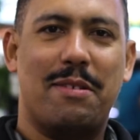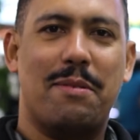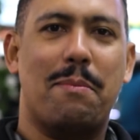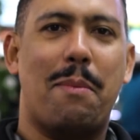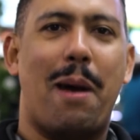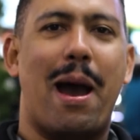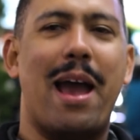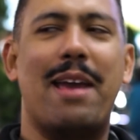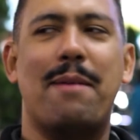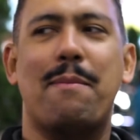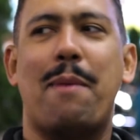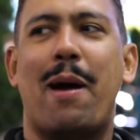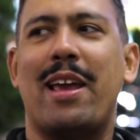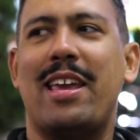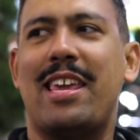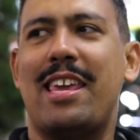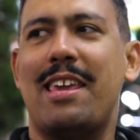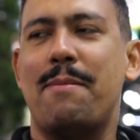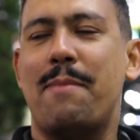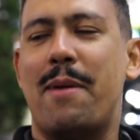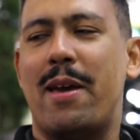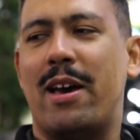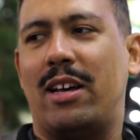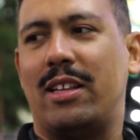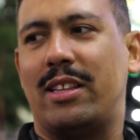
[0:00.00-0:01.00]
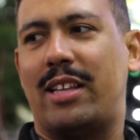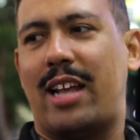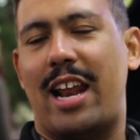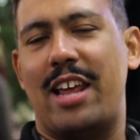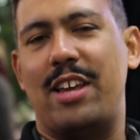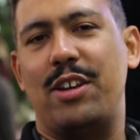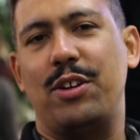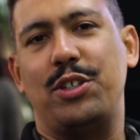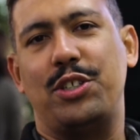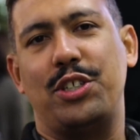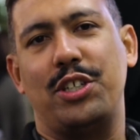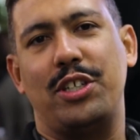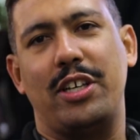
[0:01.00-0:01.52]
My email that I
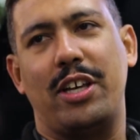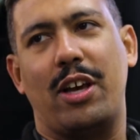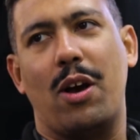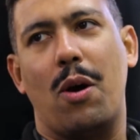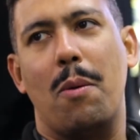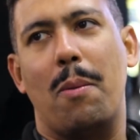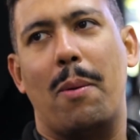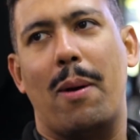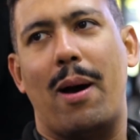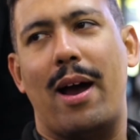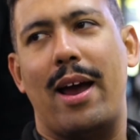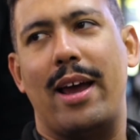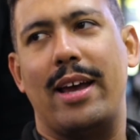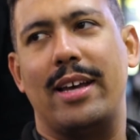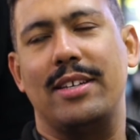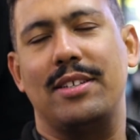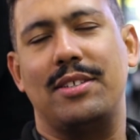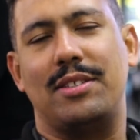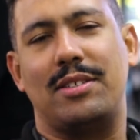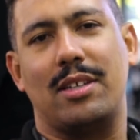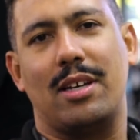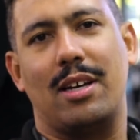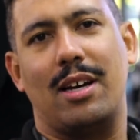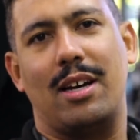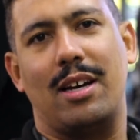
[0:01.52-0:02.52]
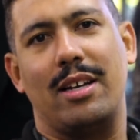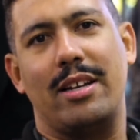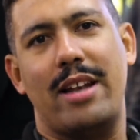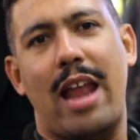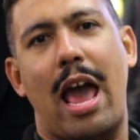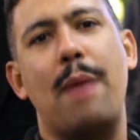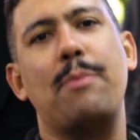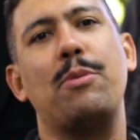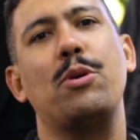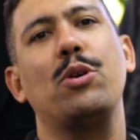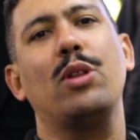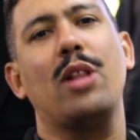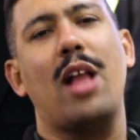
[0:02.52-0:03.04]
usually go by is
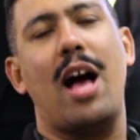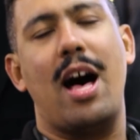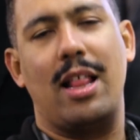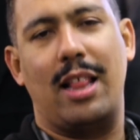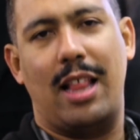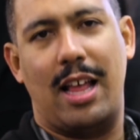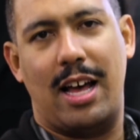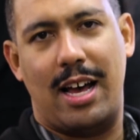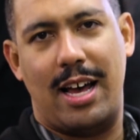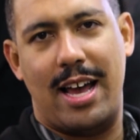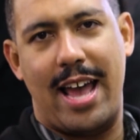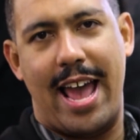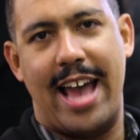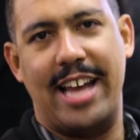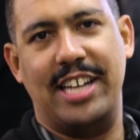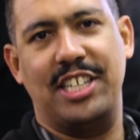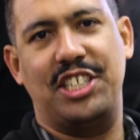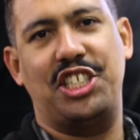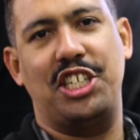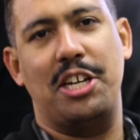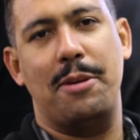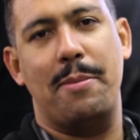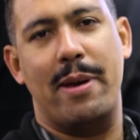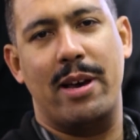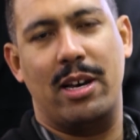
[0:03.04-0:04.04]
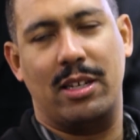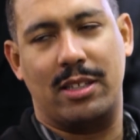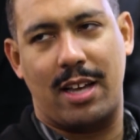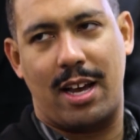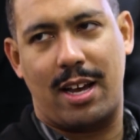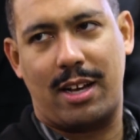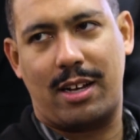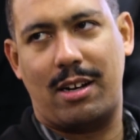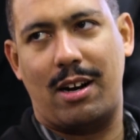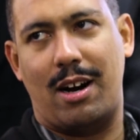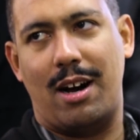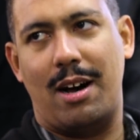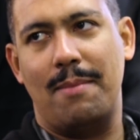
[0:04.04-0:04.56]

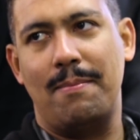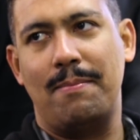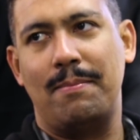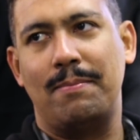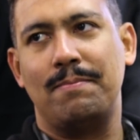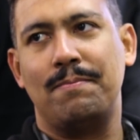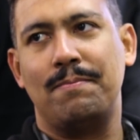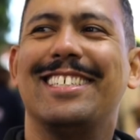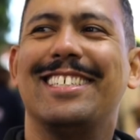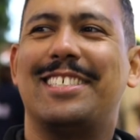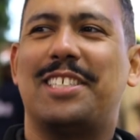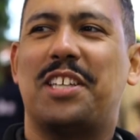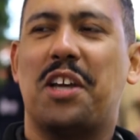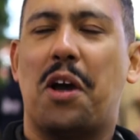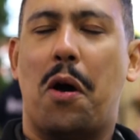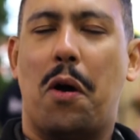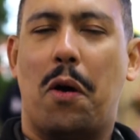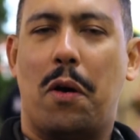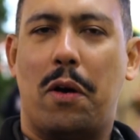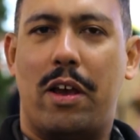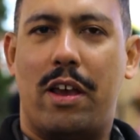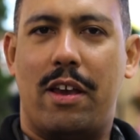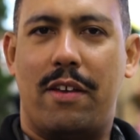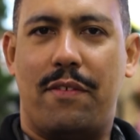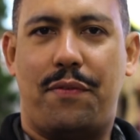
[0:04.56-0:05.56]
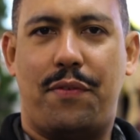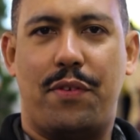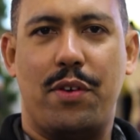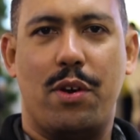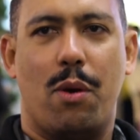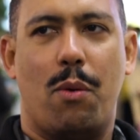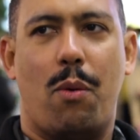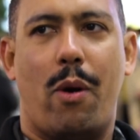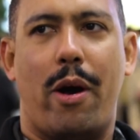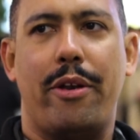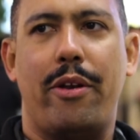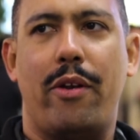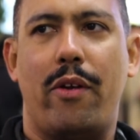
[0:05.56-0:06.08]
namulala@gmail.com. So if you're
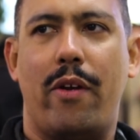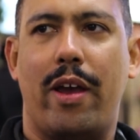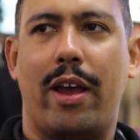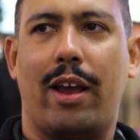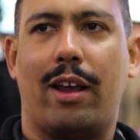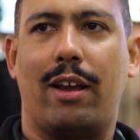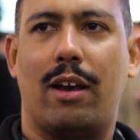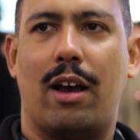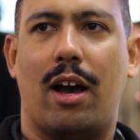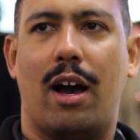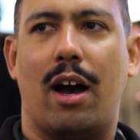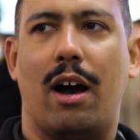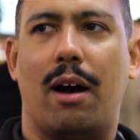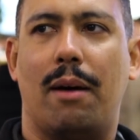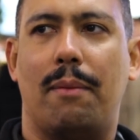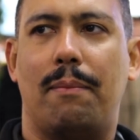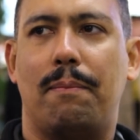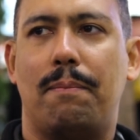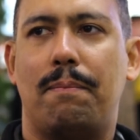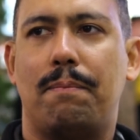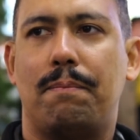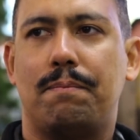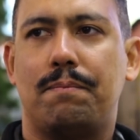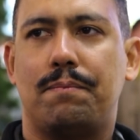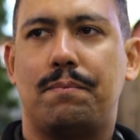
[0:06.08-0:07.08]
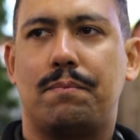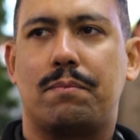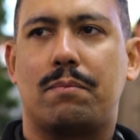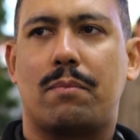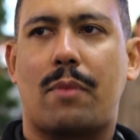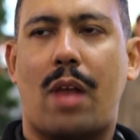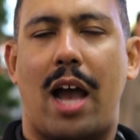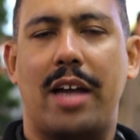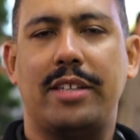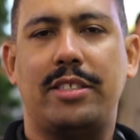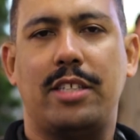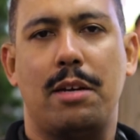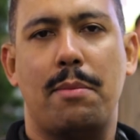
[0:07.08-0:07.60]
wondering,
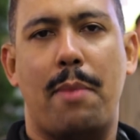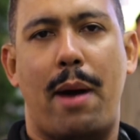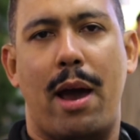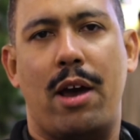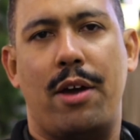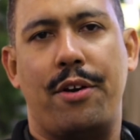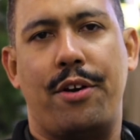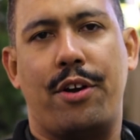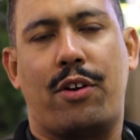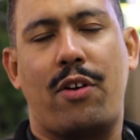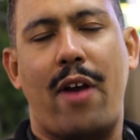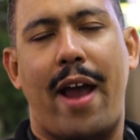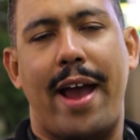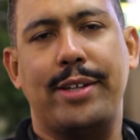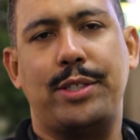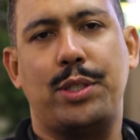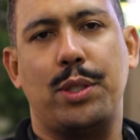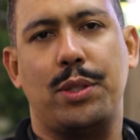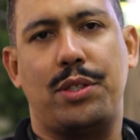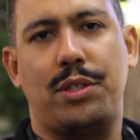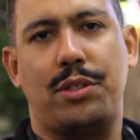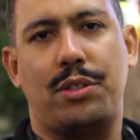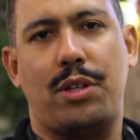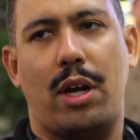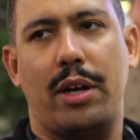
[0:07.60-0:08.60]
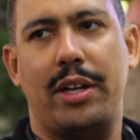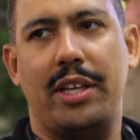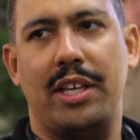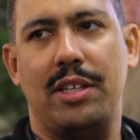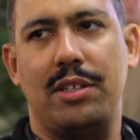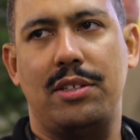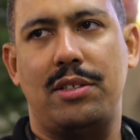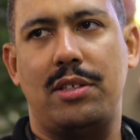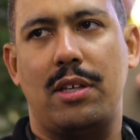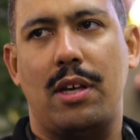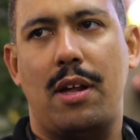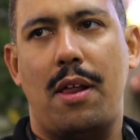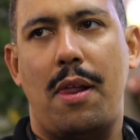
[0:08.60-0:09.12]
I did my undergraduate
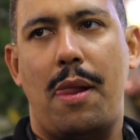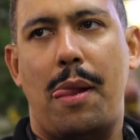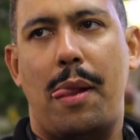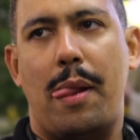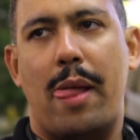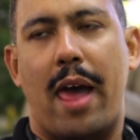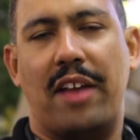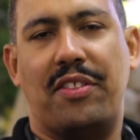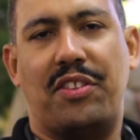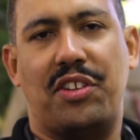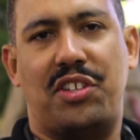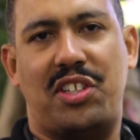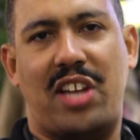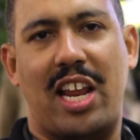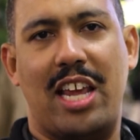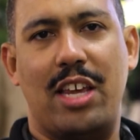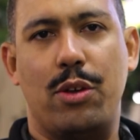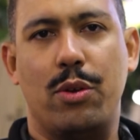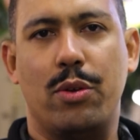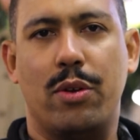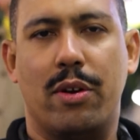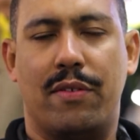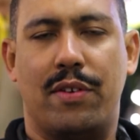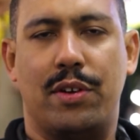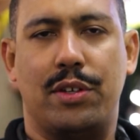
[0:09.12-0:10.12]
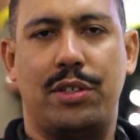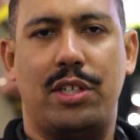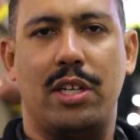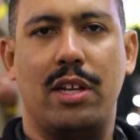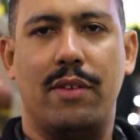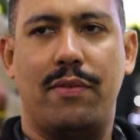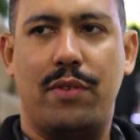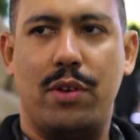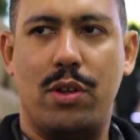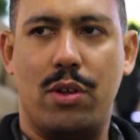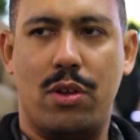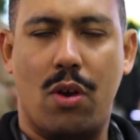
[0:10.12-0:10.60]
studies at the State University of New